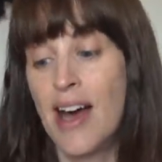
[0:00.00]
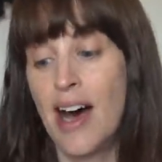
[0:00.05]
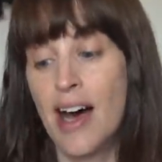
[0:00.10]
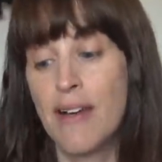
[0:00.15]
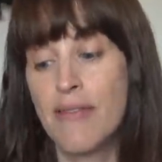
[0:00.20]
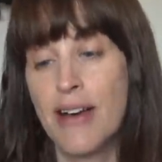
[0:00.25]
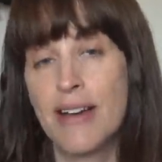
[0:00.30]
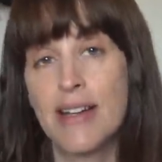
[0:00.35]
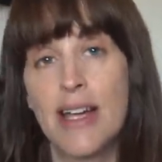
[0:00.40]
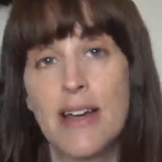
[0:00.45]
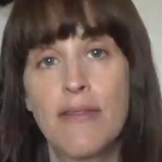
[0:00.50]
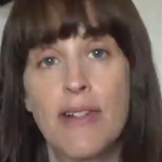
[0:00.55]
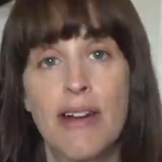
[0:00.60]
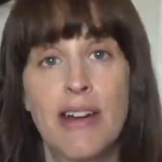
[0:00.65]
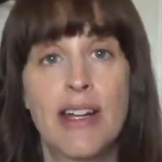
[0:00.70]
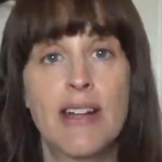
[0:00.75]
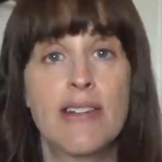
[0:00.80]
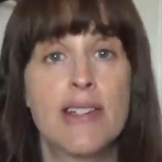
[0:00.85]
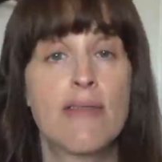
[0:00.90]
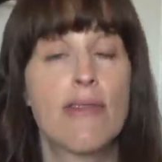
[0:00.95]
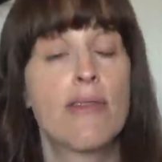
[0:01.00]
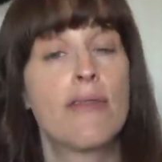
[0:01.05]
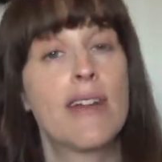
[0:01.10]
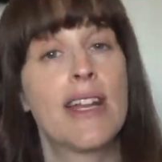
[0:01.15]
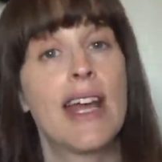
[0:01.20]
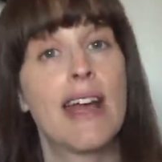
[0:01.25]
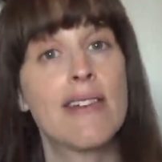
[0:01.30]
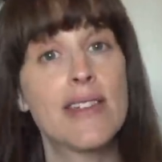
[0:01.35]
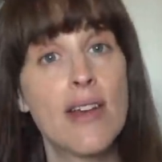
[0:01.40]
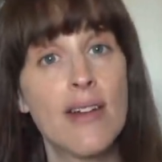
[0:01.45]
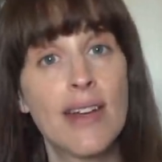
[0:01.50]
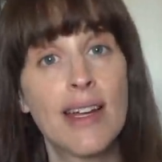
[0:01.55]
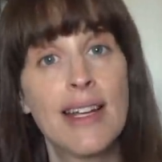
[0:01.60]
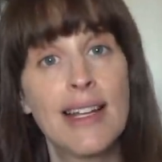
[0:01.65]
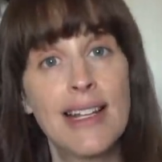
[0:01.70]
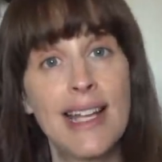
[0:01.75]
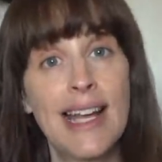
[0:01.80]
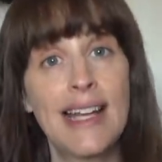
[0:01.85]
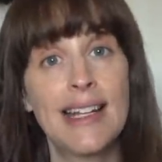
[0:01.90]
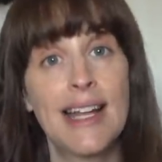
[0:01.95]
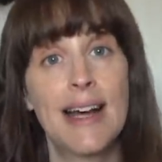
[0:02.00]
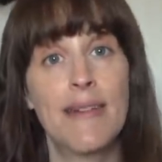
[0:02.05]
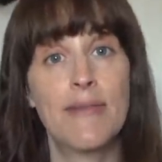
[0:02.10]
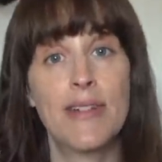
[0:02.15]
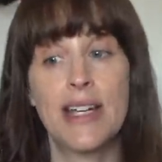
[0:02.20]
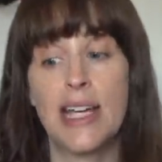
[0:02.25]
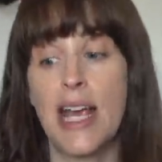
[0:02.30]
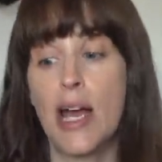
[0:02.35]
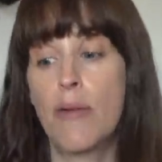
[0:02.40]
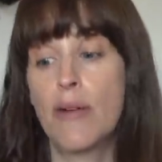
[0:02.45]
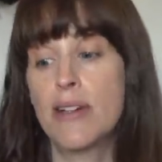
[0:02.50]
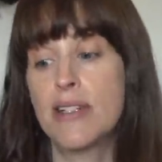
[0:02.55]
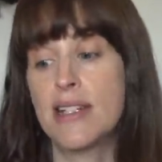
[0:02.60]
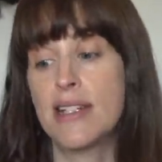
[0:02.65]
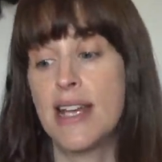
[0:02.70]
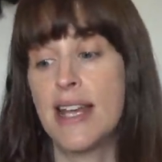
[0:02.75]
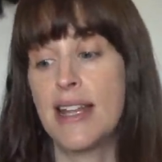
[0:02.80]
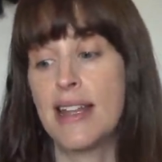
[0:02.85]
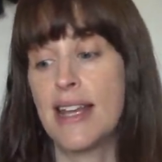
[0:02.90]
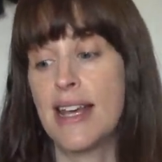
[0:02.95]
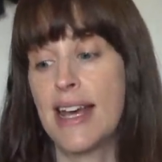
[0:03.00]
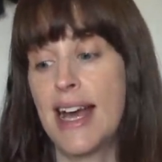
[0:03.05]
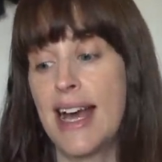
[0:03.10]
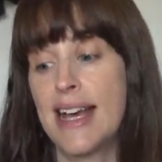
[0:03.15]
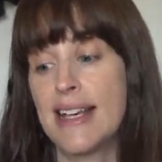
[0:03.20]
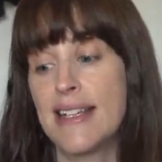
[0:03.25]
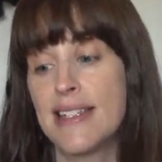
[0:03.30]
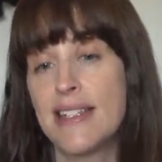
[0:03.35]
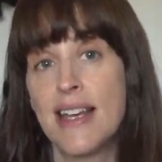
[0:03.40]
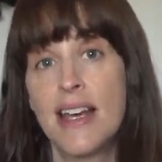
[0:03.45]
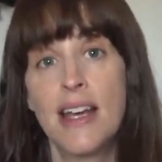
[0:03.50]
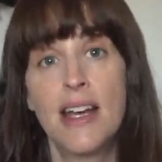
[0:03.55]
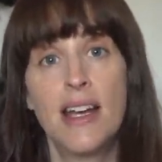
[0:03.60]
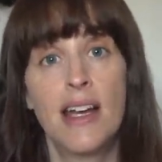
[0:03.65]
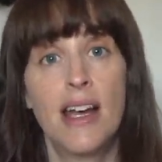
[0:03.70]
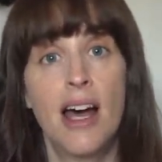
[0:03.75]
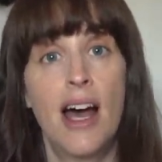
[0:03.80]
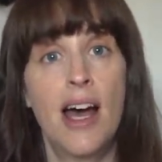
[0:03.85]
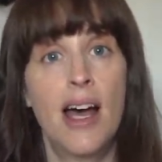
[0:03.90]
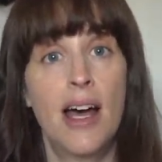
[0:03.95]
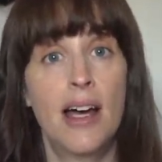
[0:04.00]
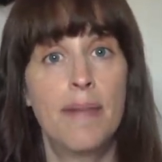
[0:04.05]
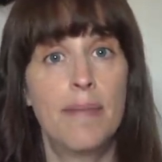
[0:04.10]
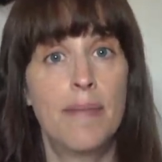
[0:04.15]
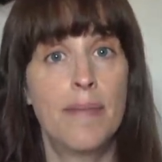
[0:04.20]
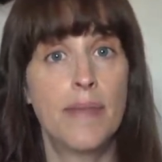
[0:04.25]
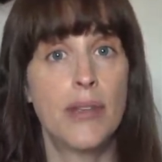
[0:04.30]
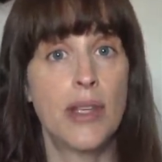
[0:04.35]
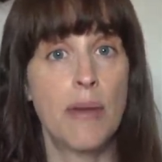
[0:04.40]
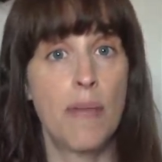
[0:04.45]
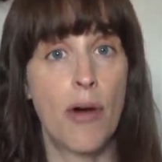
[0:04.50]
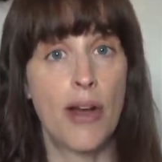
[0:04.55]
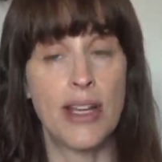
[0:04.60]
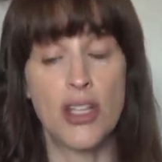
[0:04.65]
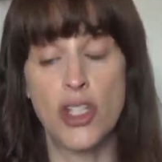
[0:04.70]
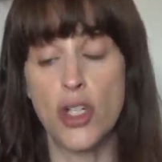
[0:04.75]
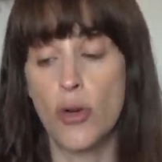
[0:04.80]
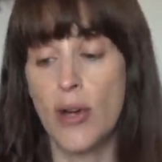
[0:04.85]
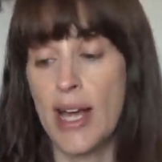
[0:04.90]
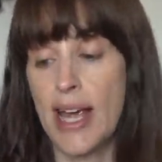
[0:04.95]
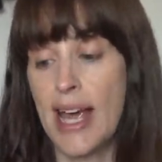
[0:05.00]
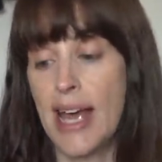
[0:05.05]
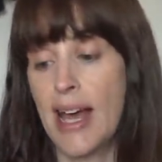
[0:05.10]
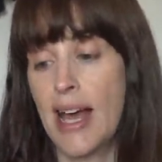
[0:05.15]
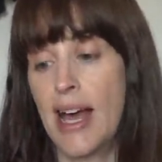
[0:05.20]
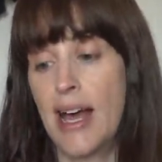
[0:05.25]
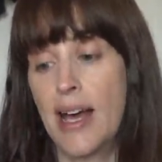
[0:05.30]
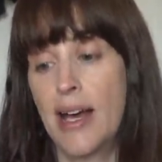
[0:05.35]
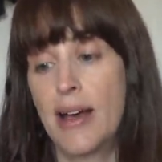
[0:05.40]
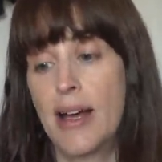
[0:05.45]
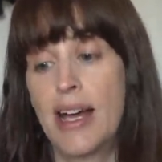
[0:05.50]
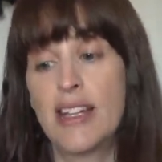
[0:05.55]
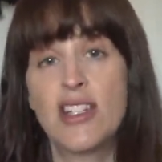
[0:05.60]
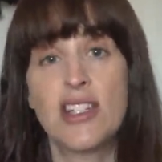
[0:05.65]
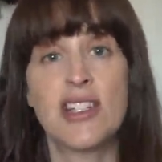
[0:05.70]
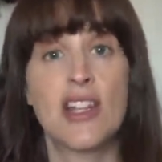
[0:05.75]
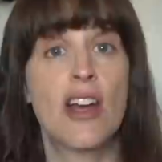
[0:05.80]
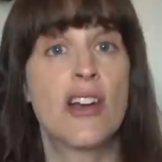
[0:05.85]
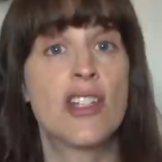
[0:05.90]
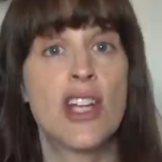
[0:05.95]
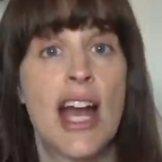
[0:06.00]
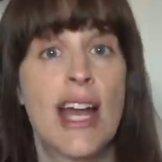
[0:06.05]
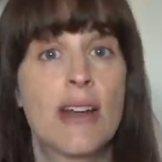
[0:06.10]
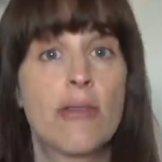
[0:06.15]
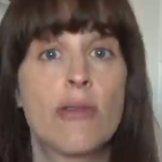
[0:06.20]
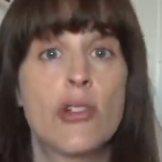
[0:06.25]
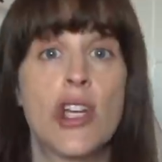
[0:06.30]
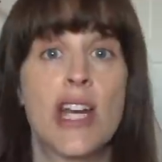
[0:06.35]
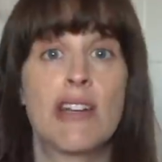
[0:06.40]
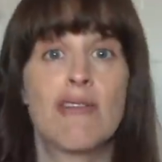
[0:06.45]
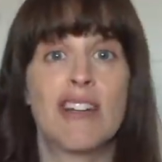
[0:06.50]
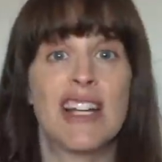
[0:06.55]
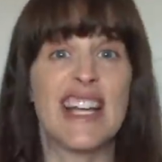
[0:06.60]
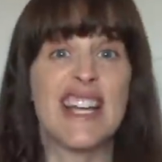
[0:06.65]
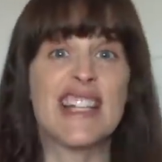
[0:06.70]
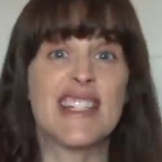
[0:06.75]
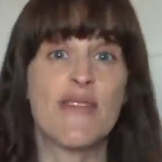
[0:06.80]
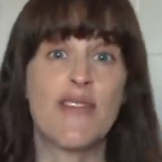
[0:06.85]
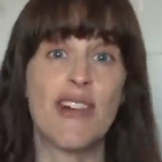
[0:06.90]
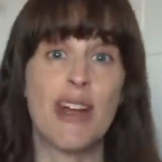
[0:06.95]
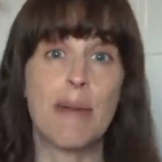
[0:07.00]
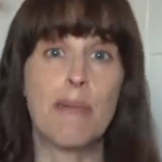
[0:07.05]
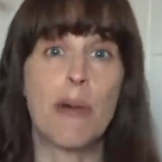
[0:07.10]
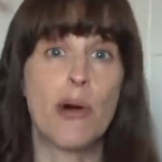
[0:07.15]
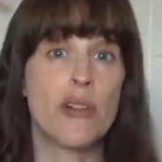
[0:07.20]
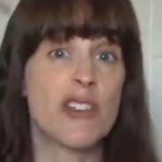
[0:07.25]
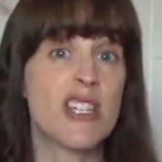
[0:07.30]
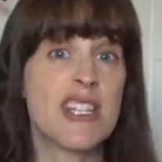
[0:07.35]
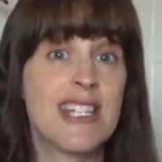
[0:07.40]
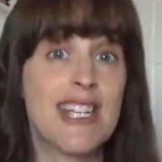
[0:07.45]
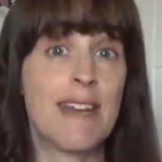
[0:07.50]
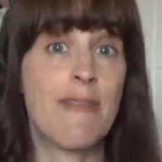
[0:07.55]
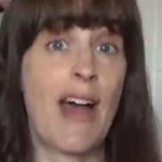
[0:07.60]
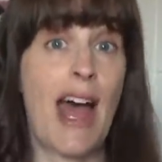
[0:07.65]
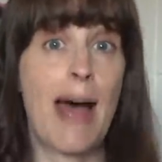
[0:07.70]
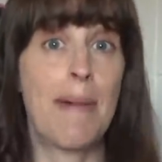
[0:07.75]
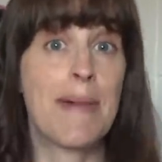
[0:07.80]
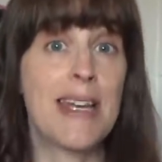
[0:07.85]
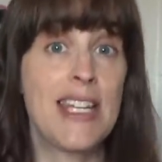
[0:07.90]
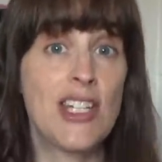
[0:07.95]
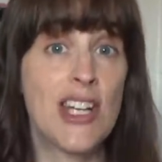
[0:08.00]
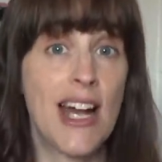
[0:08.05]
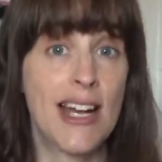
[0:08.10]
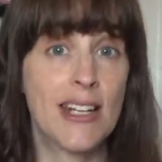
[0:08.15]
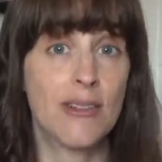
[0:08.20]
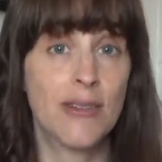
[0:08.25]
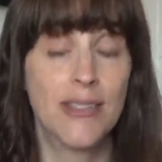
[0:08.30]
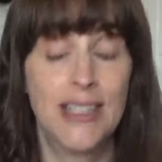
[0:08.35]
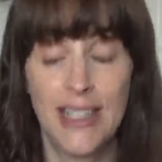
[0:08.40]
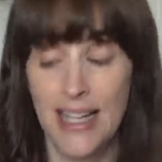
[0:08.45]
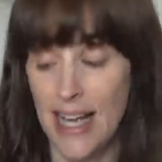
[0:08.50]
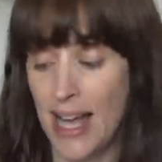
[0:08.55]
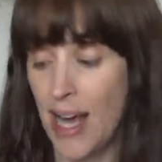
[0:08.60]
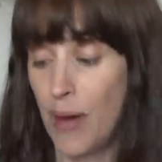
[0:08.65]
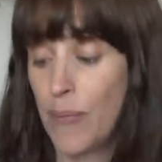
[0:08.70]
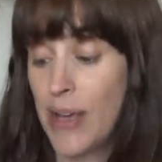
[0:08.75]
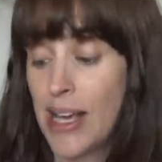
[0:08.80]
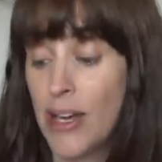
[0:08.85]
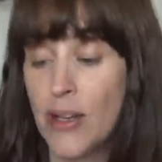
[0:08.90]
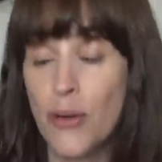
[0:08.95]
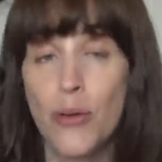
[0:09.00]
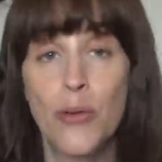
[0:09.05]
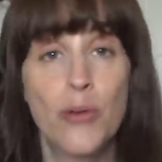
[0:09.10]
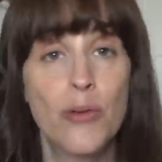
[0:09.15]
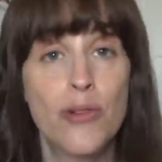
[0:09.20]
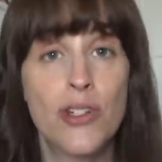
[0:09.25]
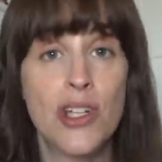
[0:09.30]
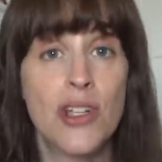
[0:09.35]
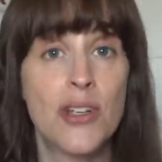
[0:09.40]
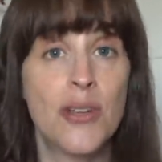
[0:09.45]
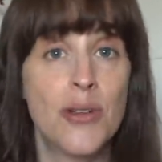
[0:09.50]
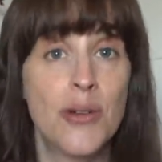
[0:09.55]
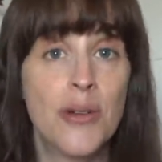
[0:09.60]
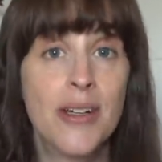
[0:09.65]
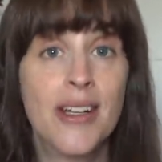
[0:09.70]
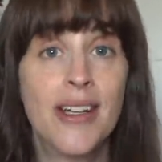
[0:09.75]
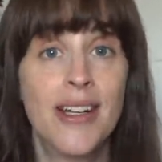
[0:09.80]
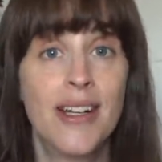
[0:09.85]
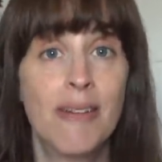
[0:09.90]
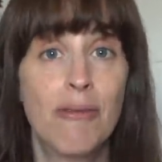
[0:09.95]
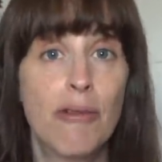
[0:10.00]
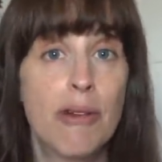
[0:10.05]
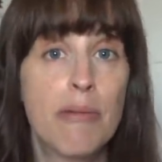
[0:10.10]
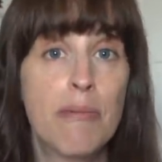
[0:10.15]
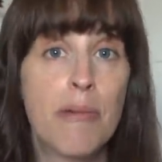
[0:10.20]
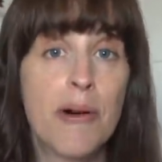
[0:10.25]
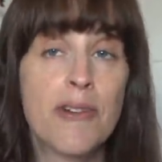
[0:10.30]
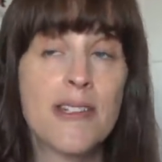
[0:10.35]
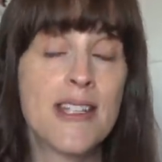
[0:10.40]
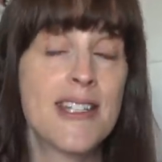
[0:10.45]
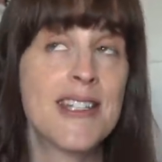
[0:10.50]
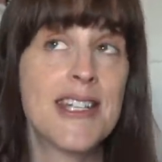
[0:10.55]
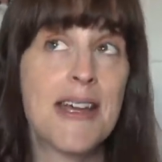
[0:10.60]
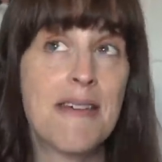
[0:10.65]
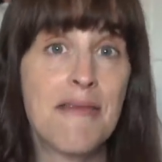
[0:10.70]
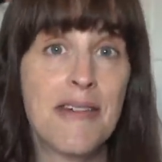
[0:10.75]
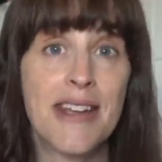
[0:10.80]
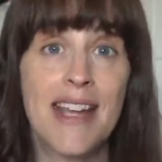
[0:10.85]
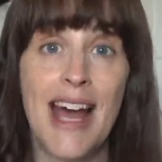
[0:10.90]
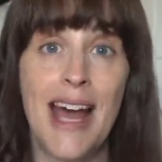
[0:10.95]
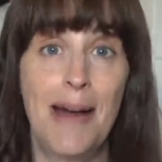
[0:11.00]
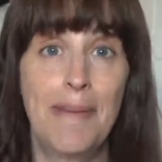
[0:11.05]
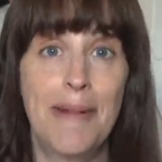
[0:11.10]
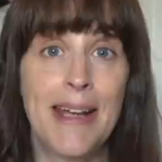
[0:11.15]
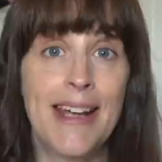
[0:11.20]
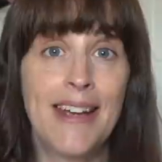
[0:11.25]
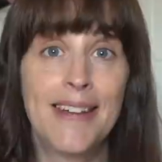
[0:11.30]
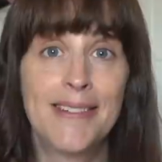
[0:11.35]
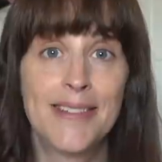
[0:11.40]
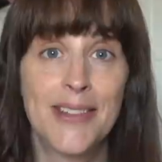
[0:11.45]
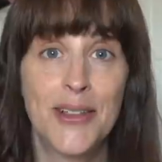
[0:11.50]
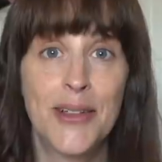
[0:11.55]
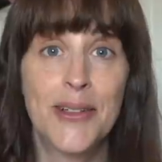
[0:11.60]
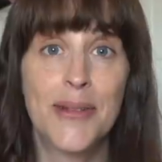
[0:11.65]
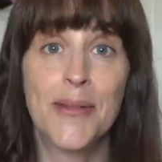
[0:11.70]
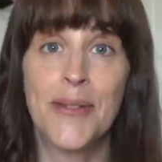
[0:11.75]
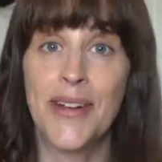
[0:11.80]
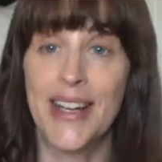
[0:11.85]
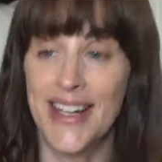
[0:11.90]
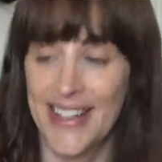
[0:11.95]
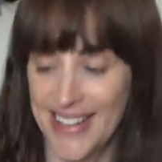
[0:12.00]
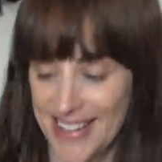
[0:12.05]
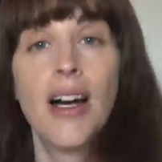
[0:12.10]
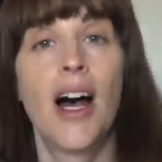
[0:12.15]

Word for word: I found it a very useful video. So I'm going to link that video underneath in case you might enjoy it. And just her channel generally is a very positive, happy channel. And we can all do with positive and happy, couldn't we?